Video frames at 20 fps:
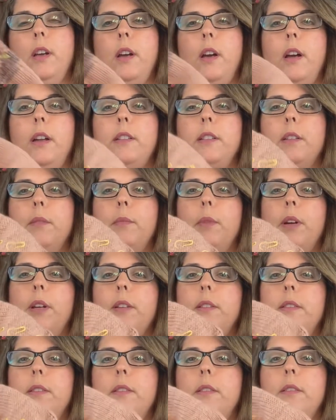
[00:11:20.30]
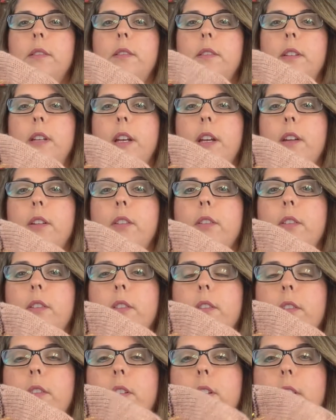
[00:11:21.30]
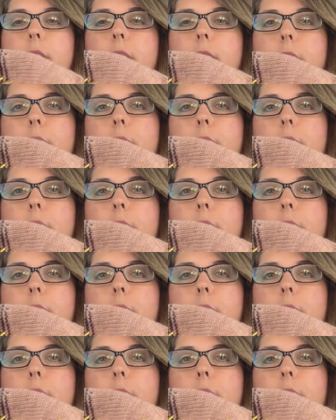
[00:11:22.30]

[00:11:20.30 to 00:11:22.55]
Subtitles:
I did my standard